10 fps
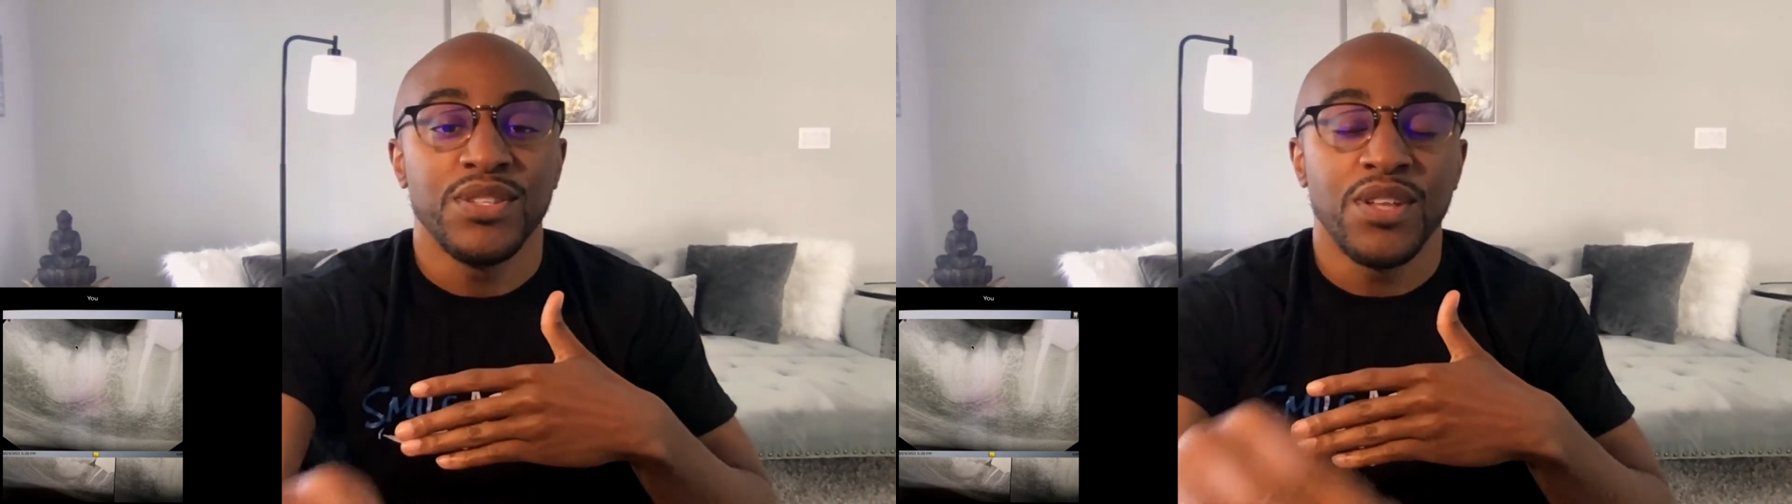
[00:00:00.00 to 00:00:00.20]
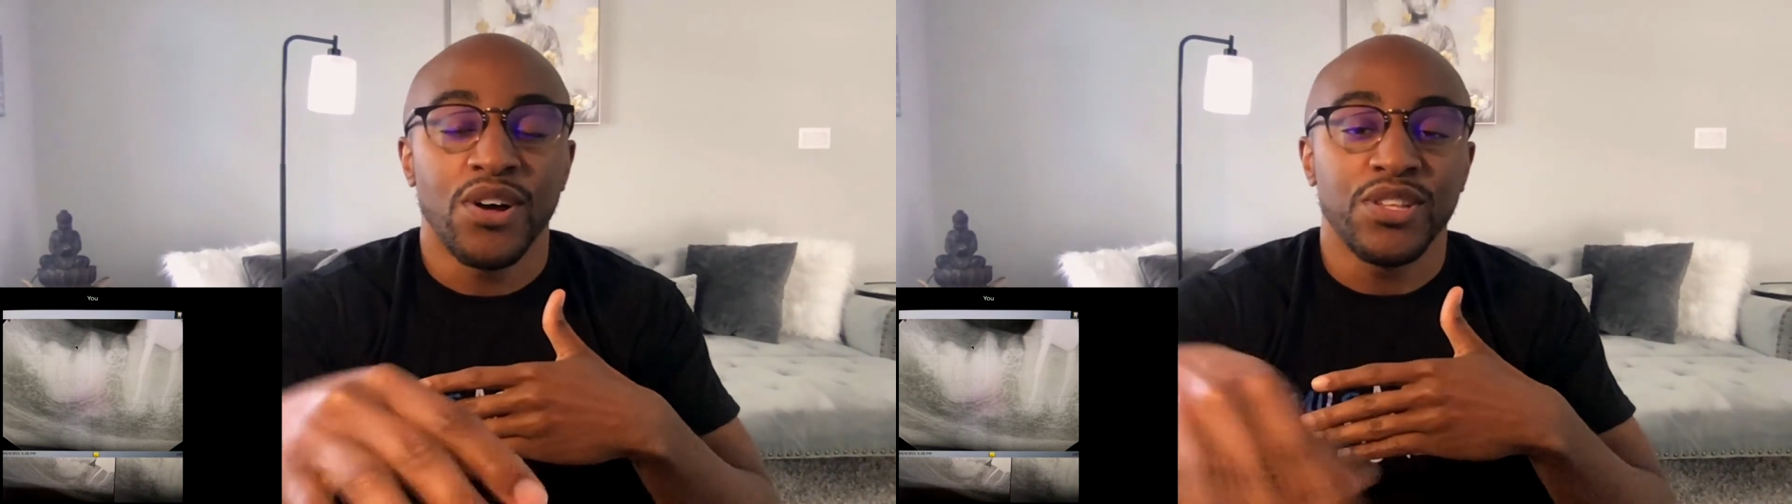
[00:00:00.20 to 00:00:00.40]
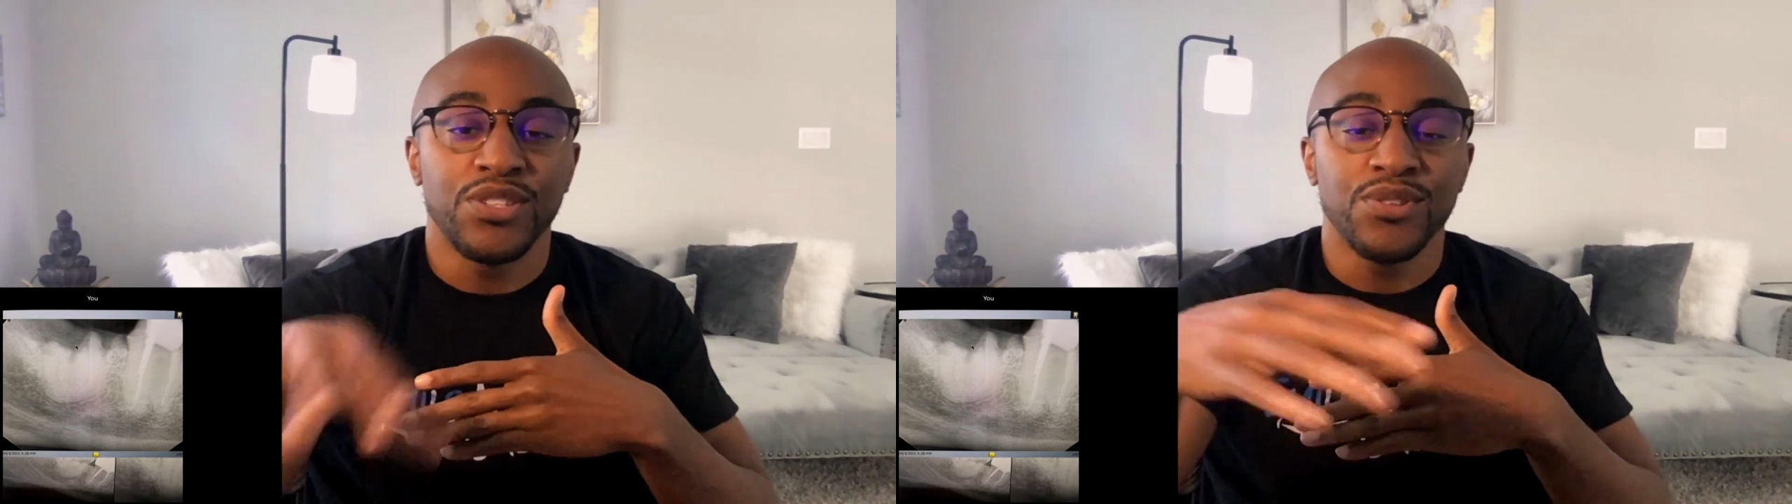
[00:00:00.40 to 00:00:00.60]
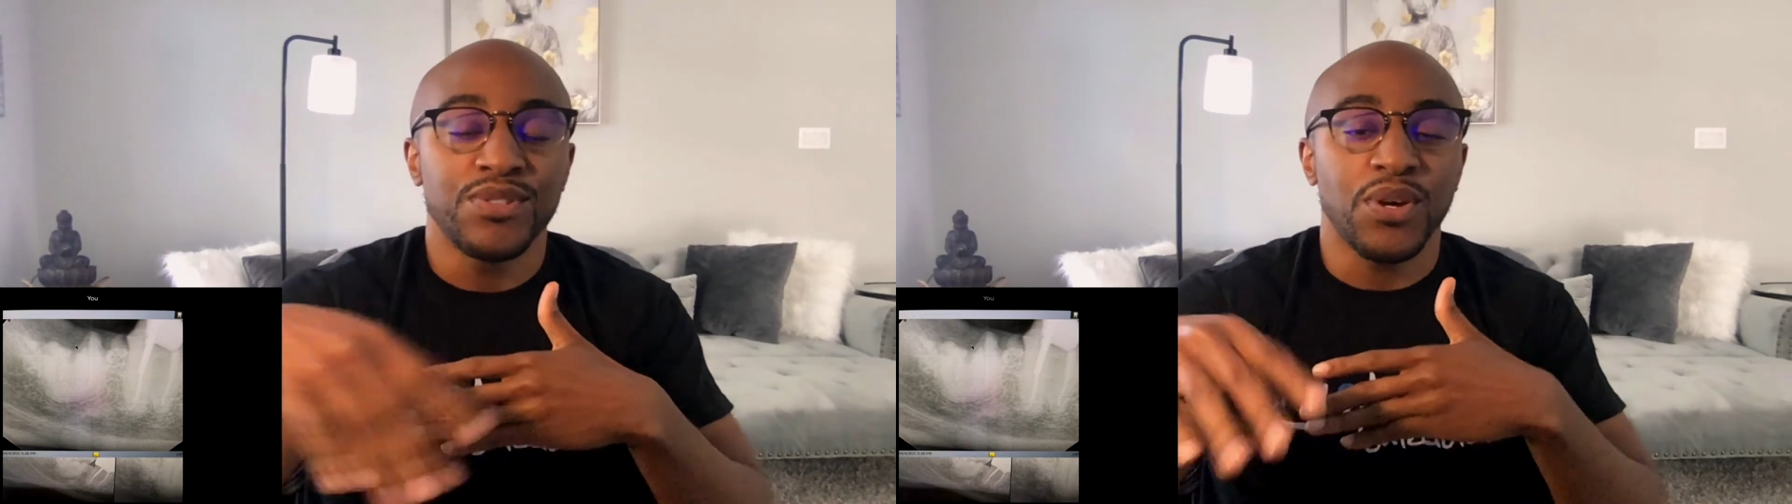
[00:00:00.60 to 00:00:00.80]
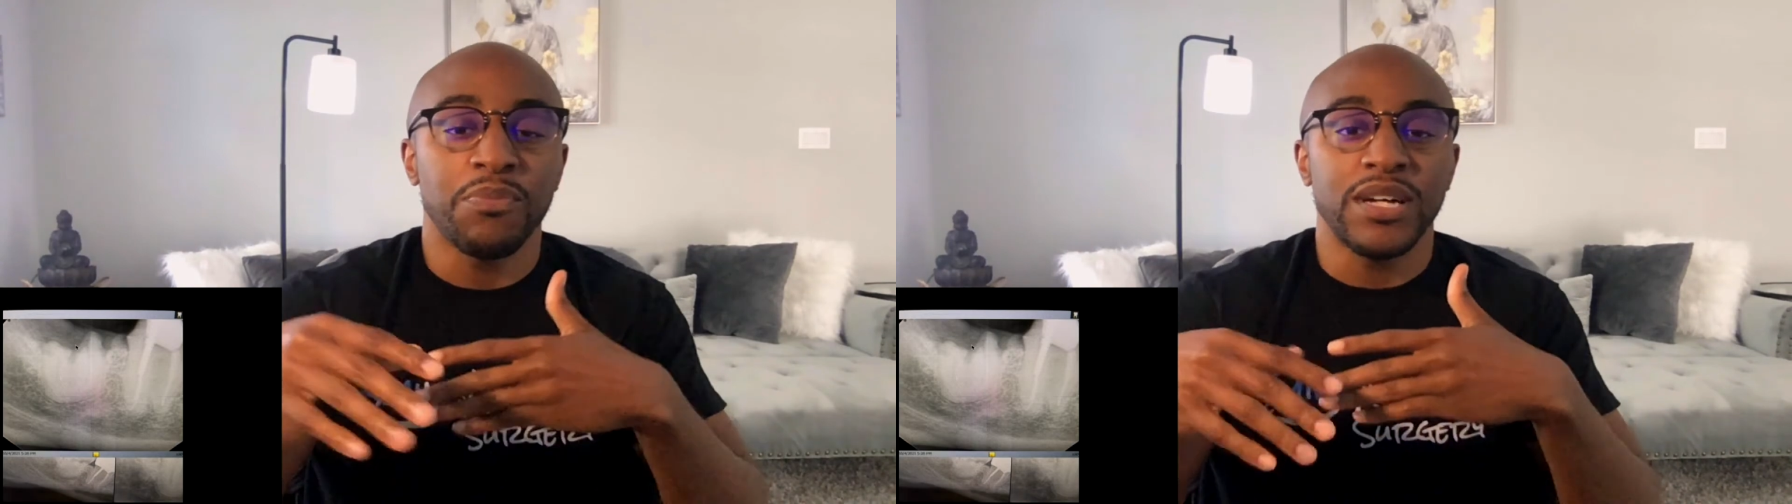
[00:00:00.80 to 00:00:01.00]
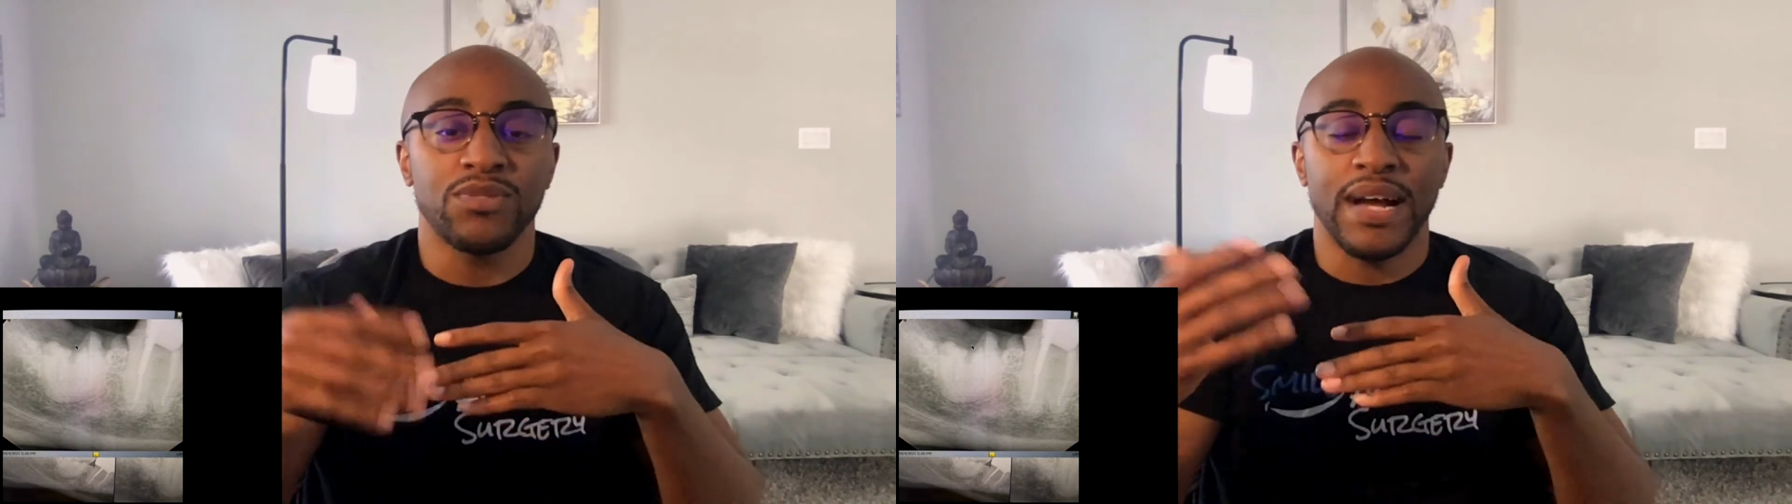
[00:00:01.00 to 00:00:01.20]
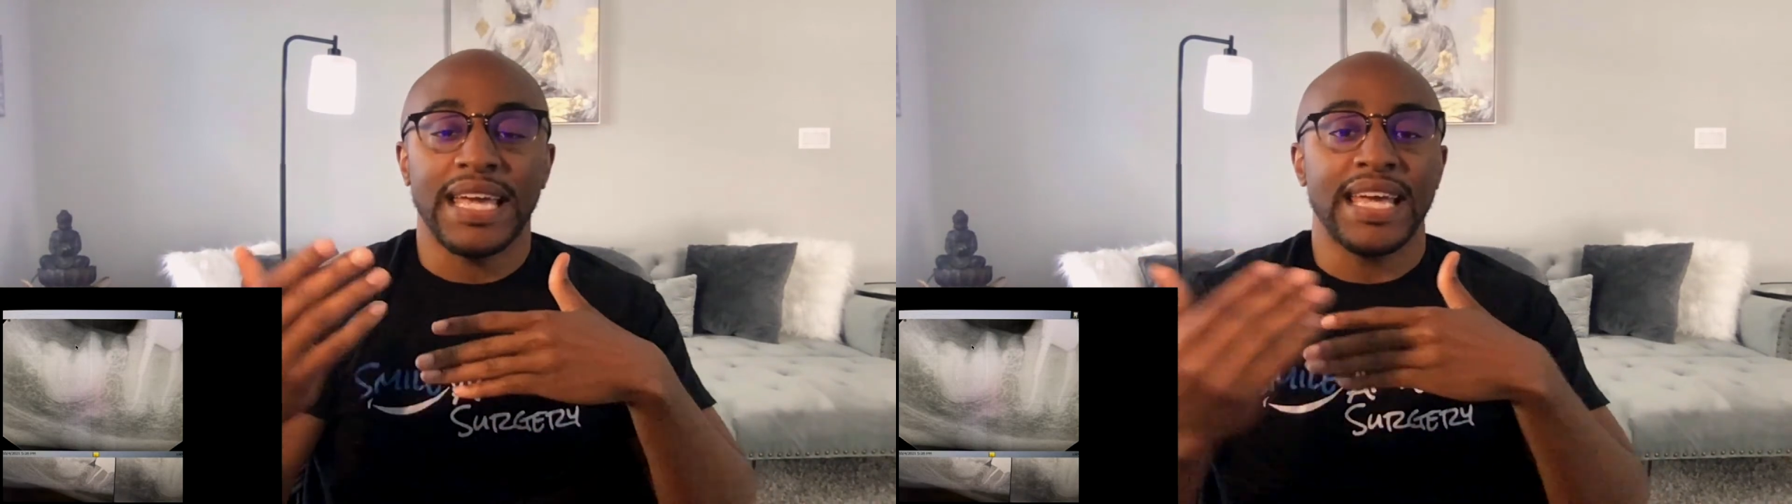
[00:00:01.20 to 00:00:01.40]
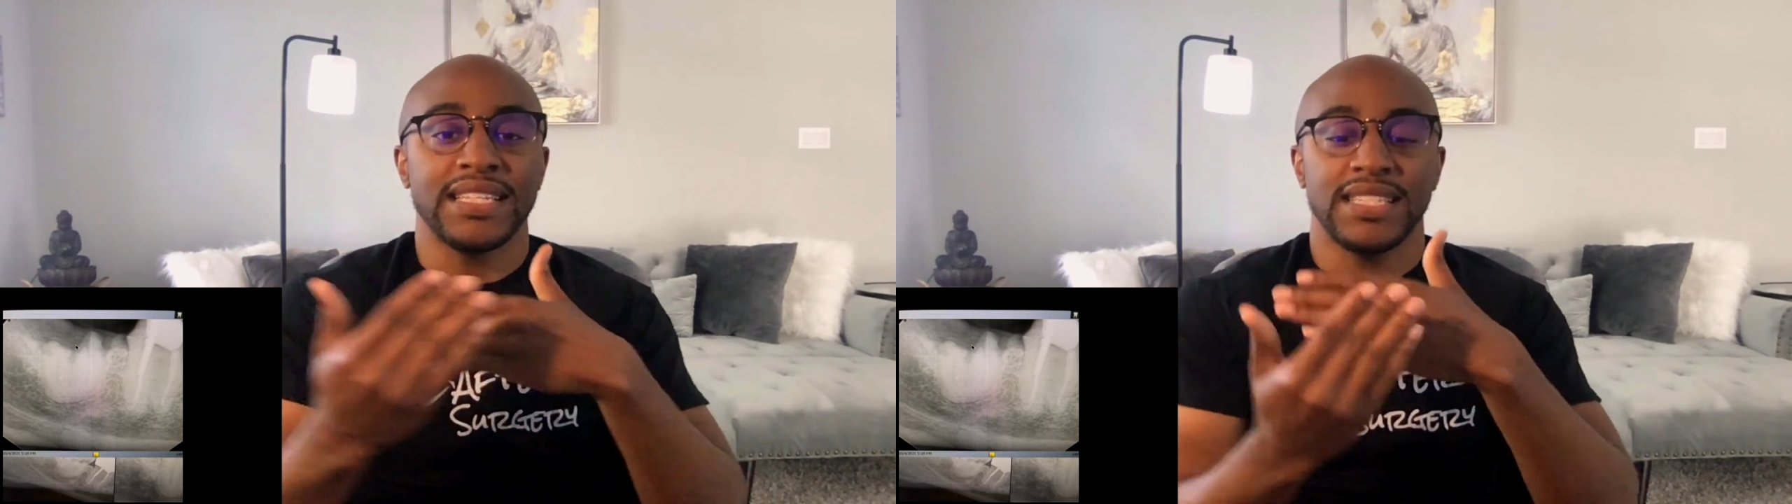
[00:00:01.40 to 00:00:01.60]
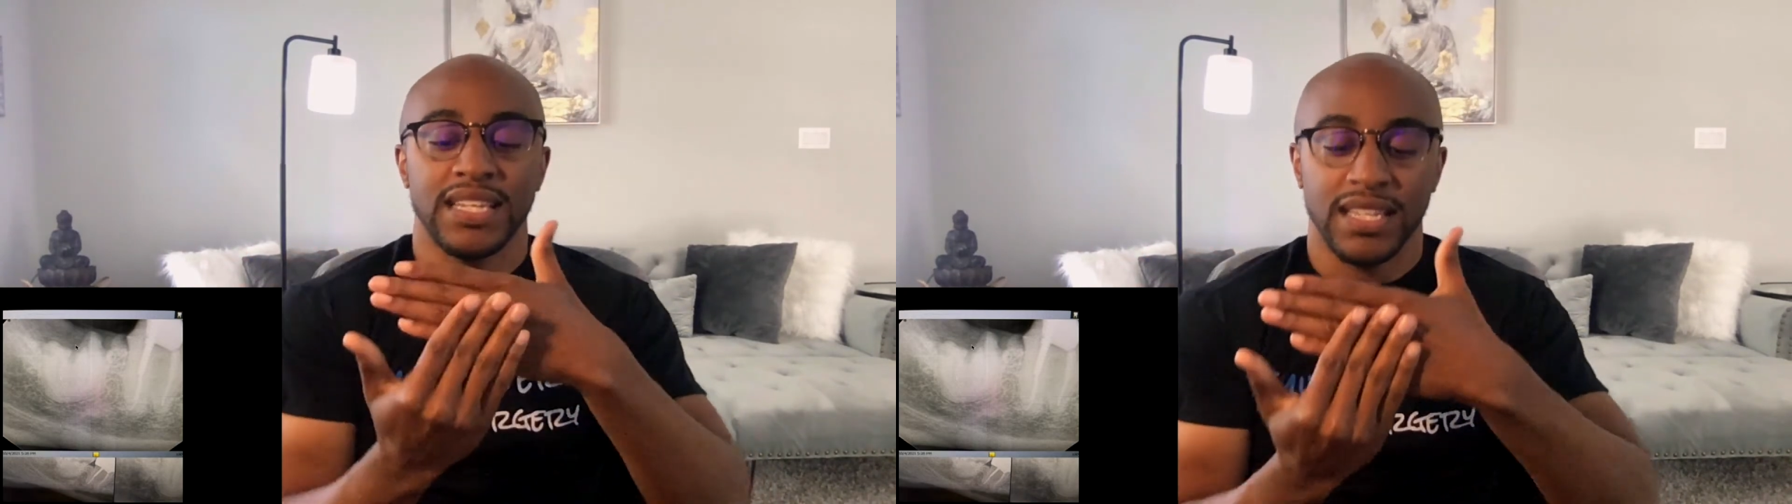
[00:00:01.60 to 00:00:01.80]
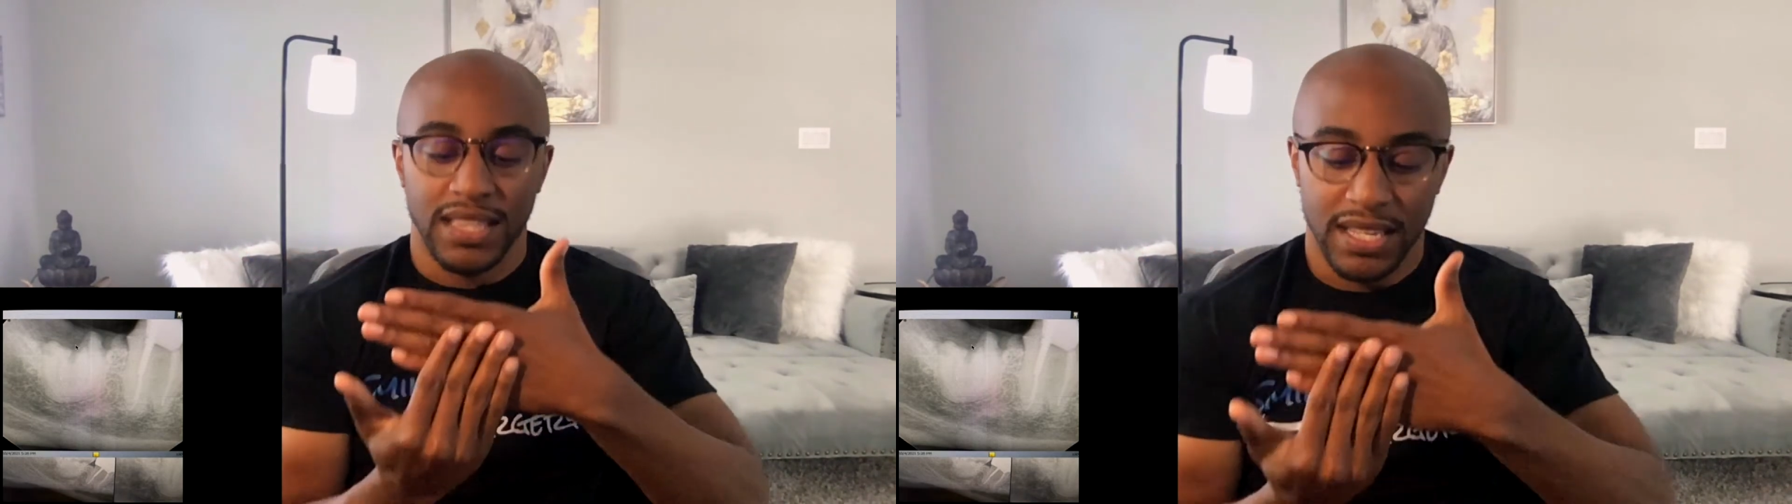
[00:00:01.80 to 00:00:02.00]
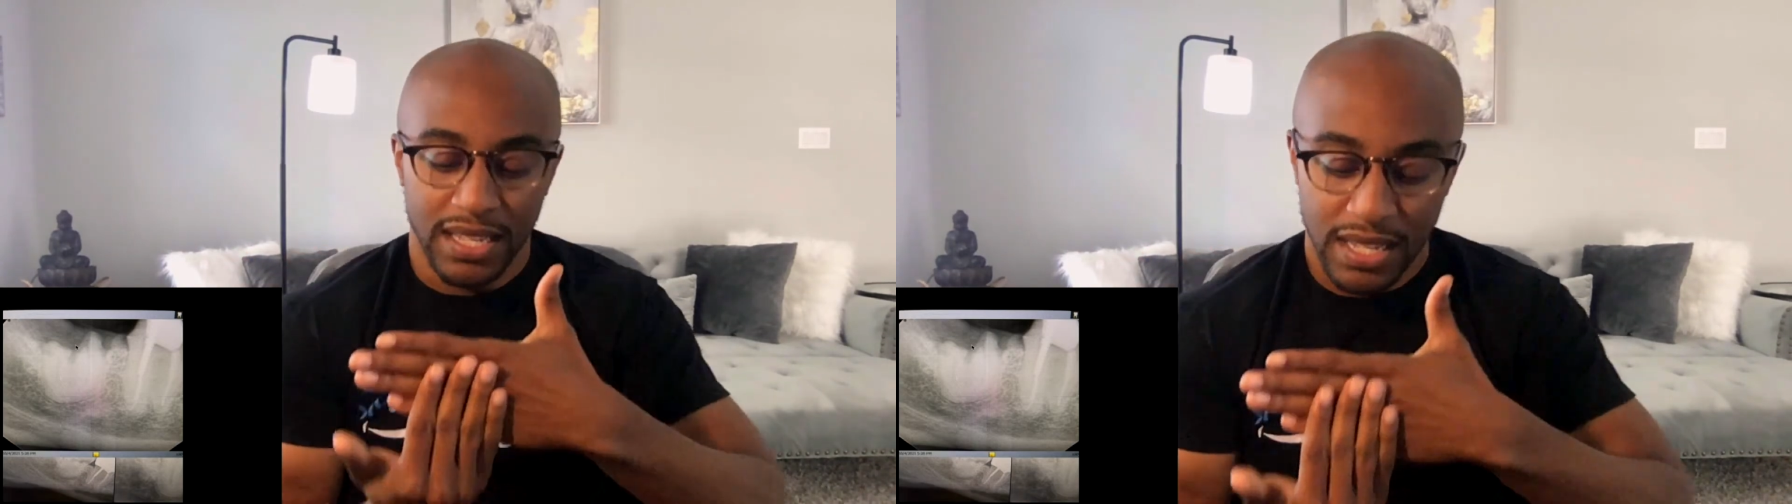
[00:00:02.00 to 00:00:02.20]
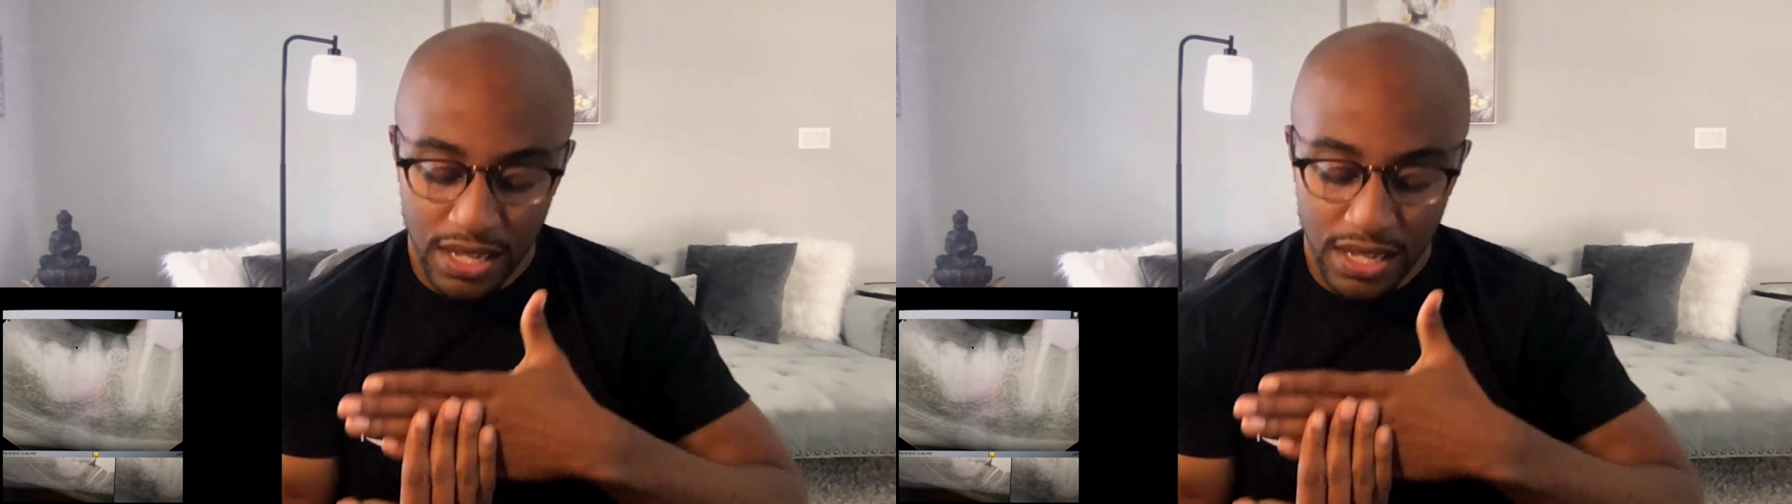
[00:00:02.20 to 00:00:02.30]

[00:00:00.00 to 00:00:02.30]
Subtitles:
or the tooth so much where I can't see anything.